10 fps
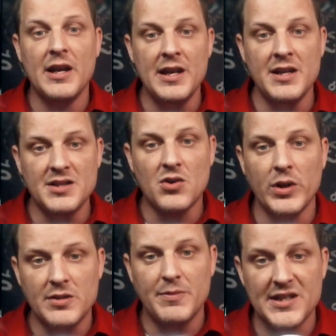he's
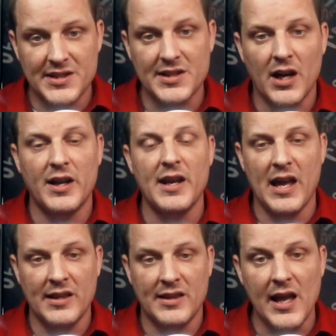going to be a stud
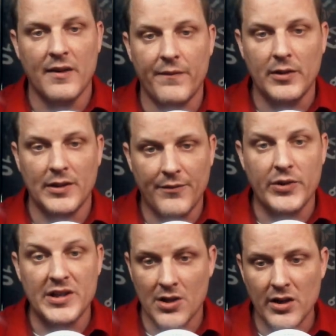at the NFL
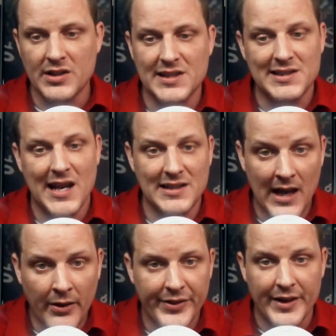level as long as he stays
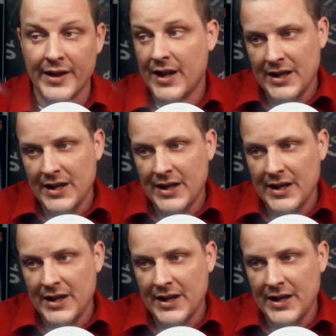healthy.